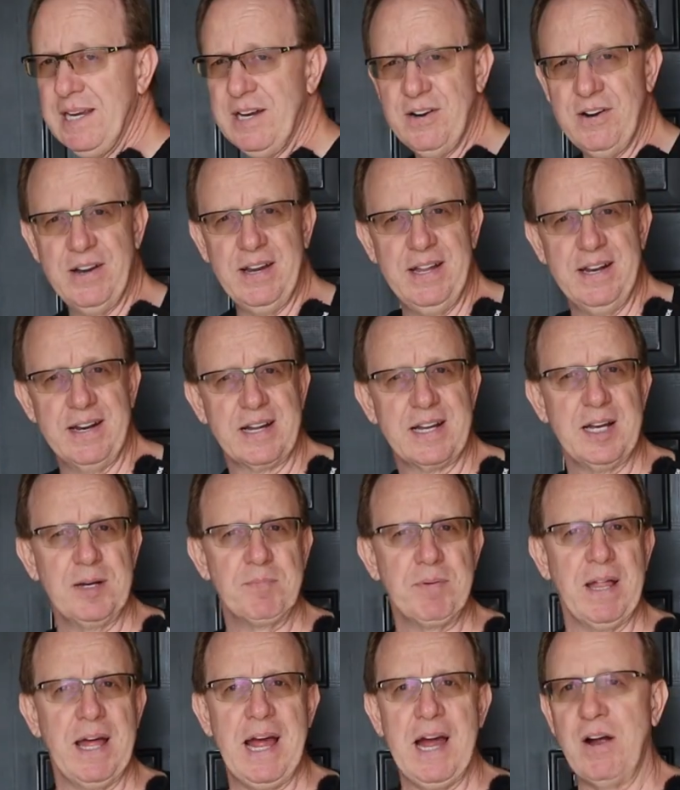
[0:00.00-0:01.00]
here in a
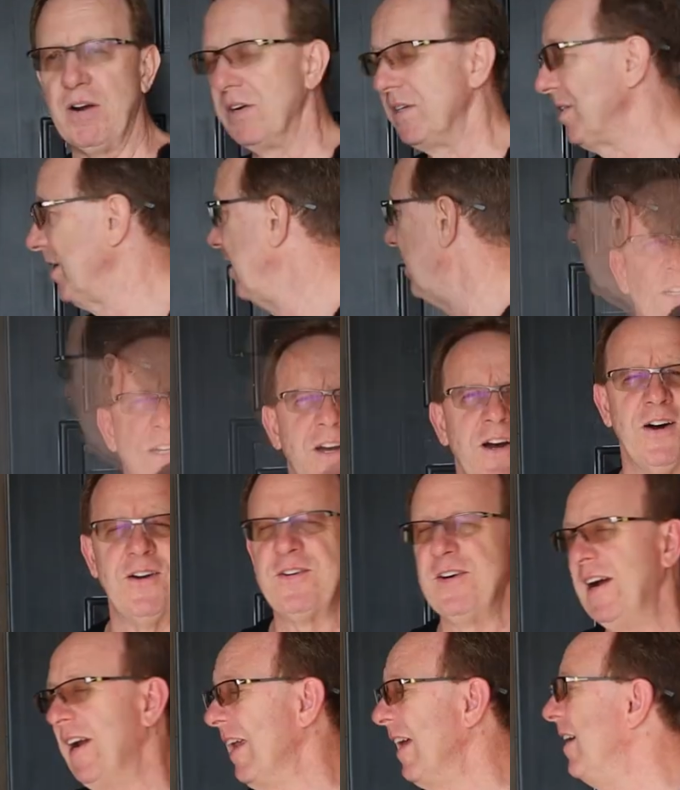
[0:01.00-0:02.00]
couple of hours.
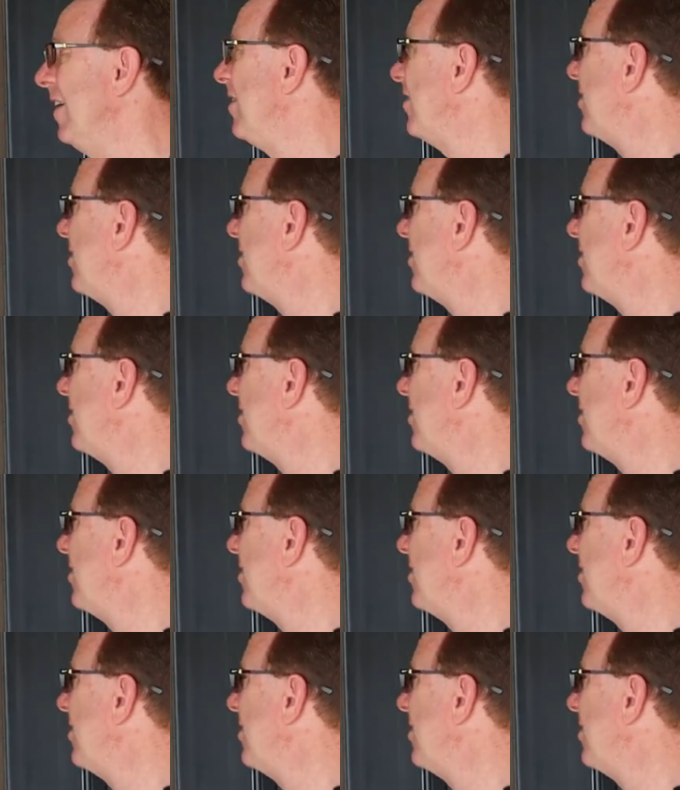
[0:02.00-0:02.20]
Alrighty,